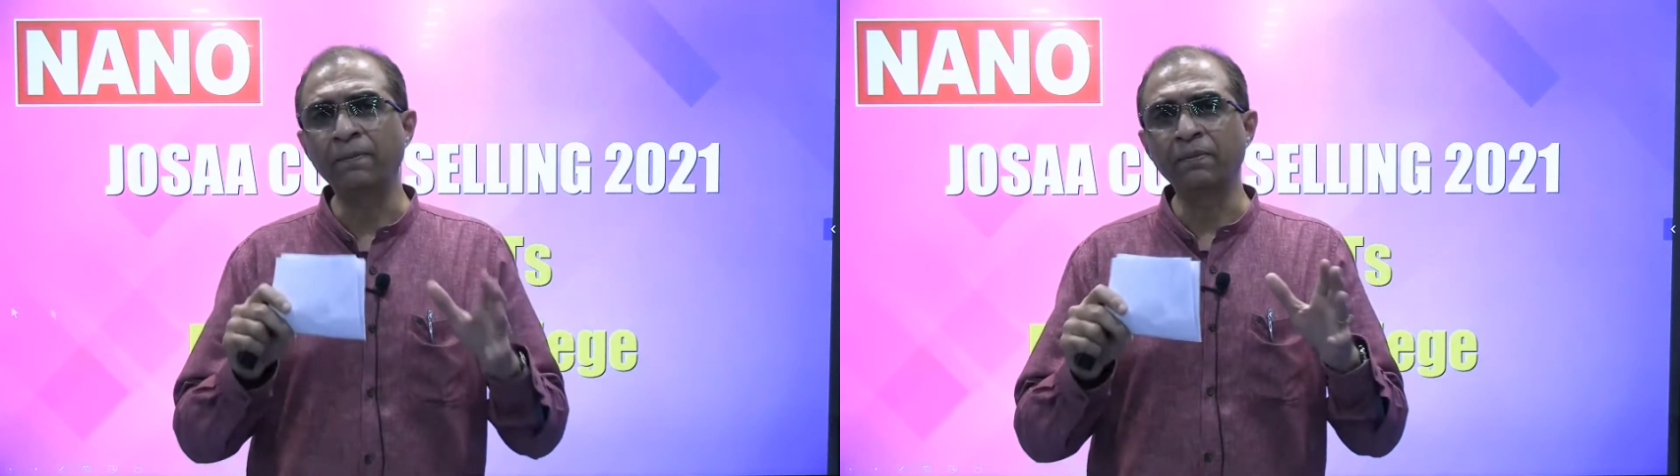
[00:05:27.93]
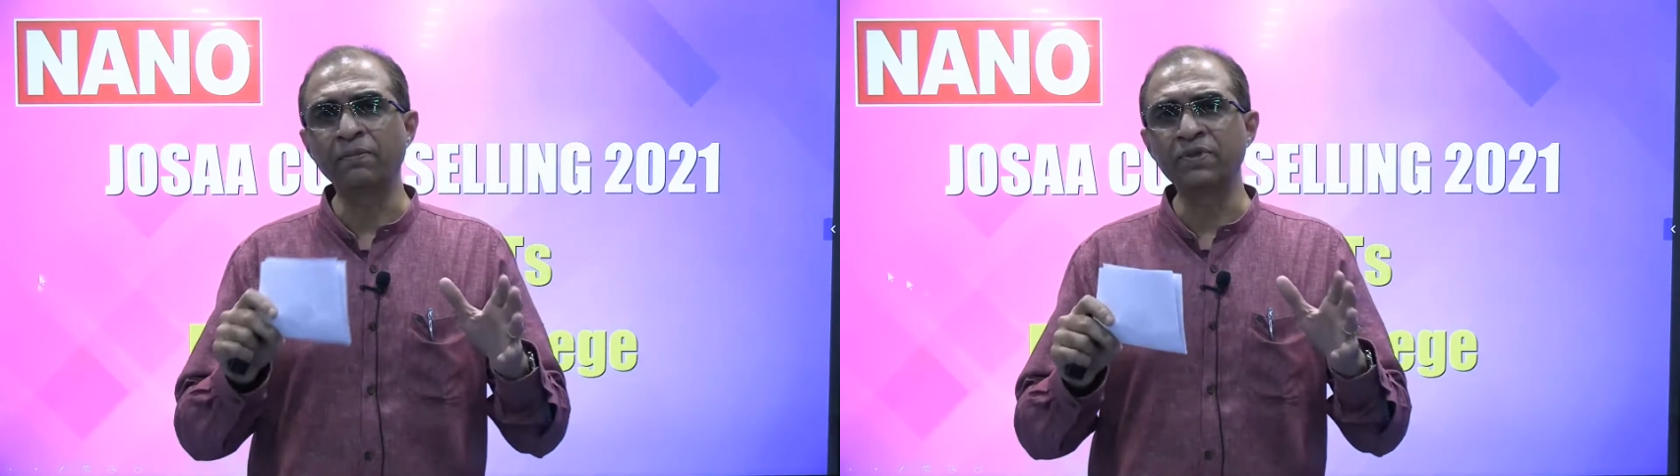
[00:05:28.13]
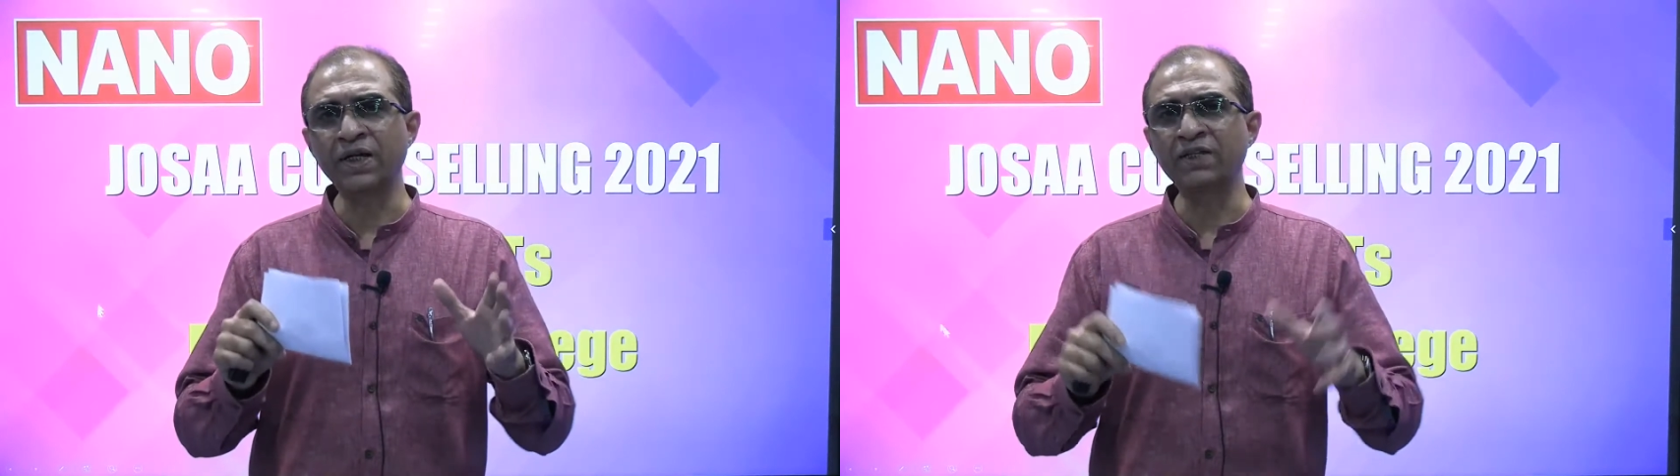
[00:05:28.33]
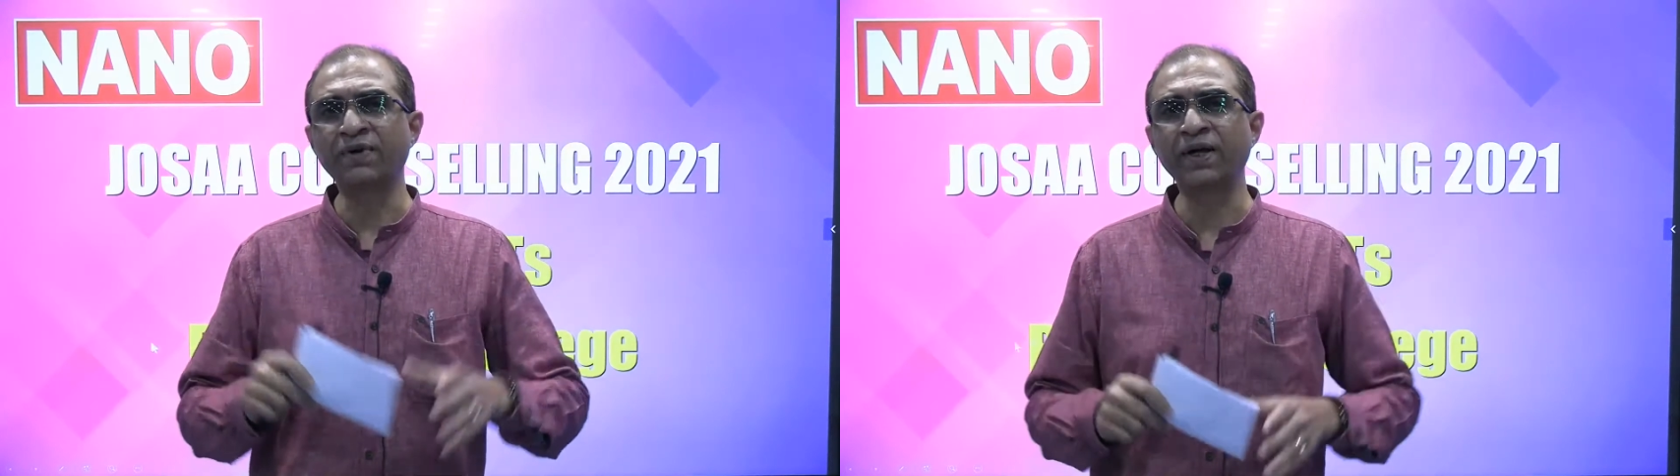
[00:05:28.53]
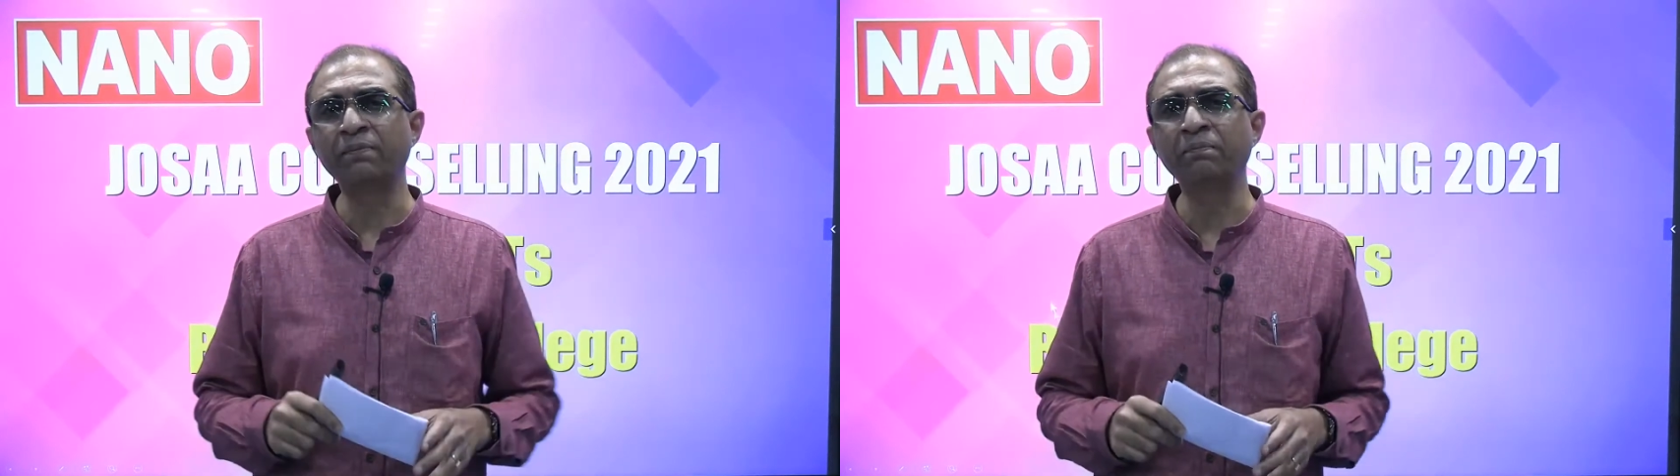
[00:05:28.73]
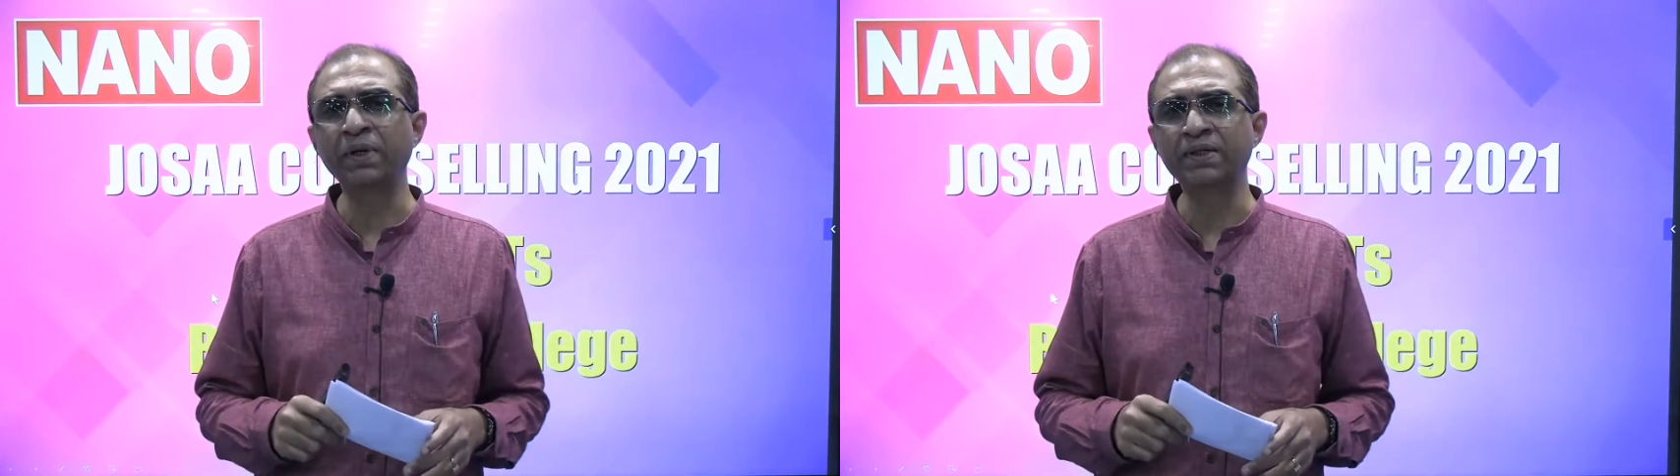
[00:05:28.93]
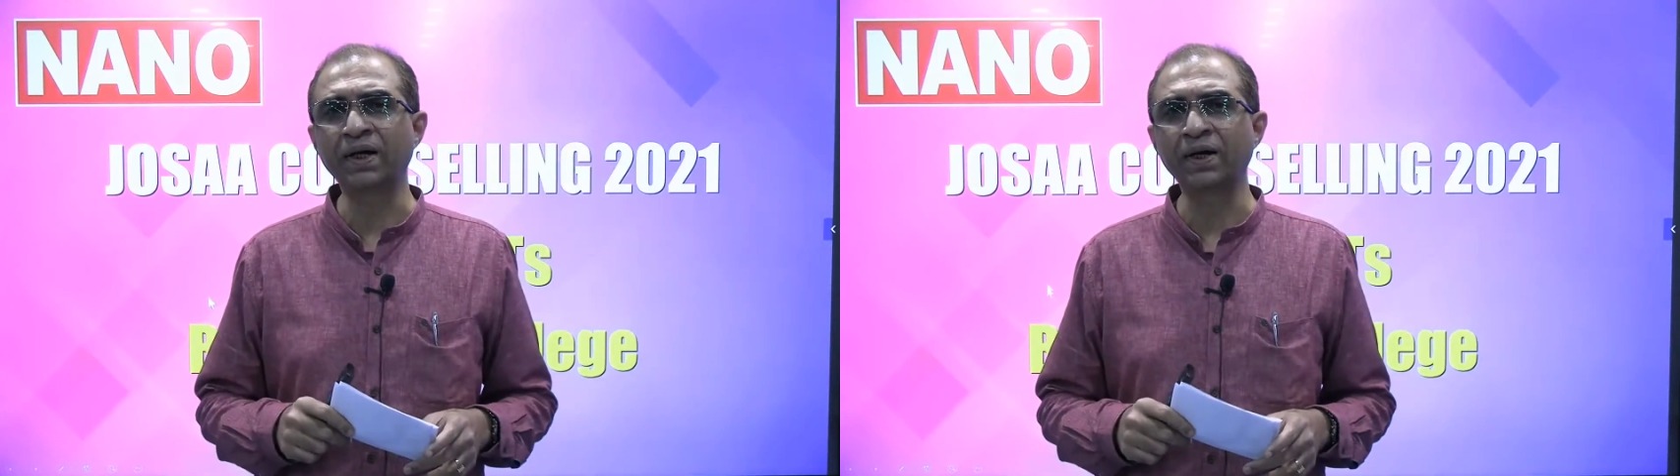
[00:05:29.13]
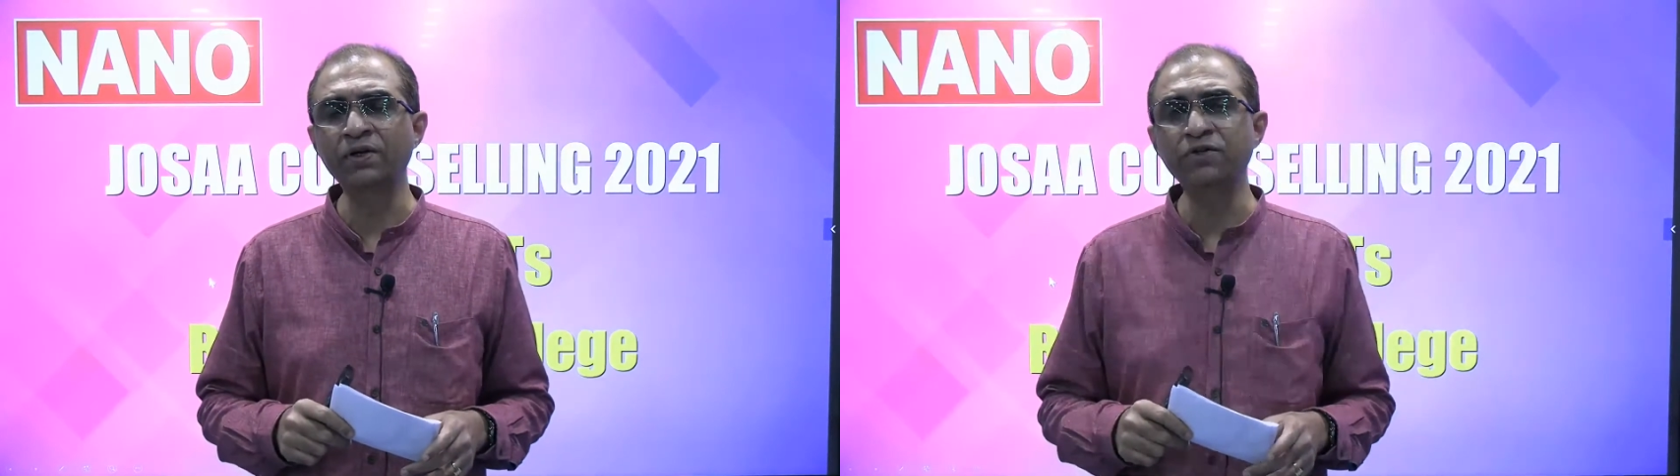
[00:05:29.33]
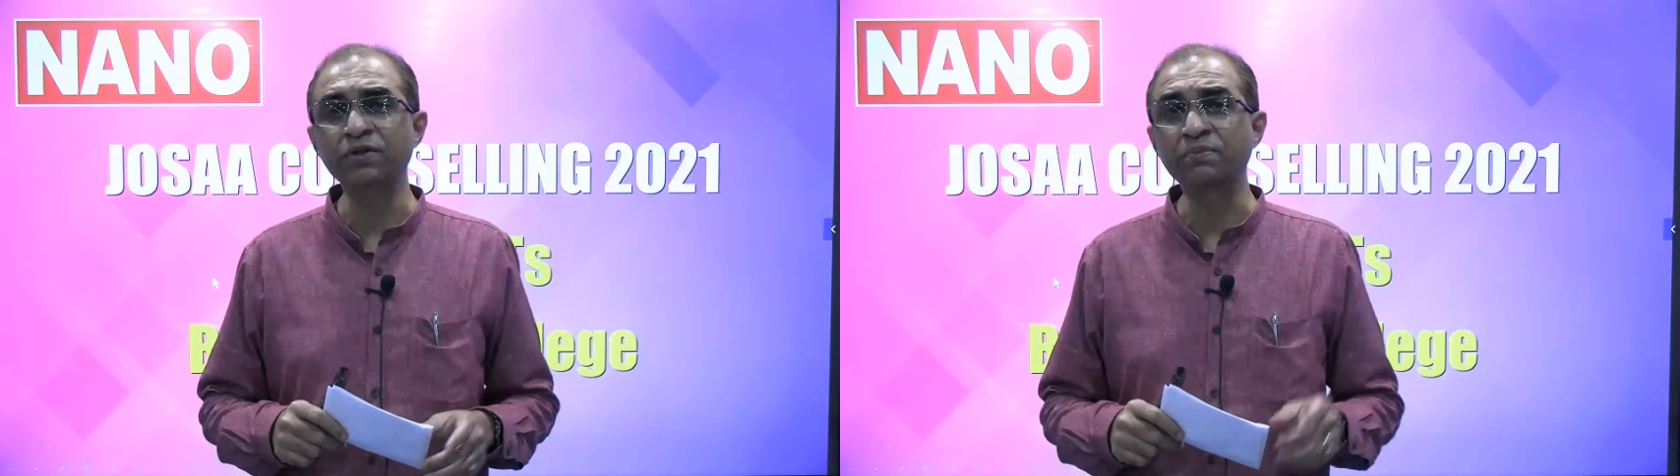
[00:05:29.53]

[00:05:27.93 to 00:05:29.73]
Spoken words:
satisfying basic conditions.